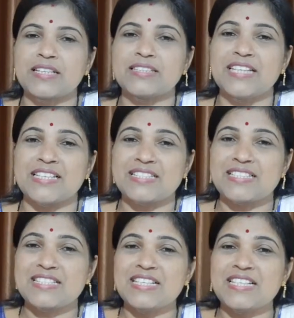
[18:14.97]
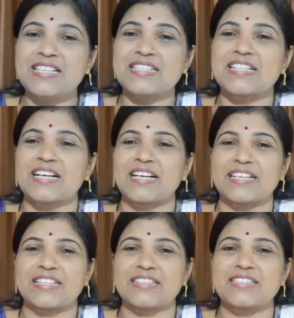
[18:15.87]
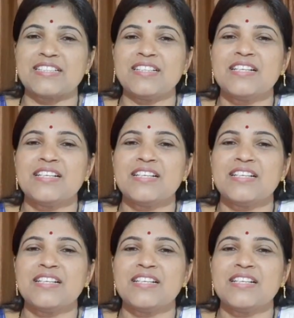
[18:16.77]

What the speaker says: Yes, C is the correct answer,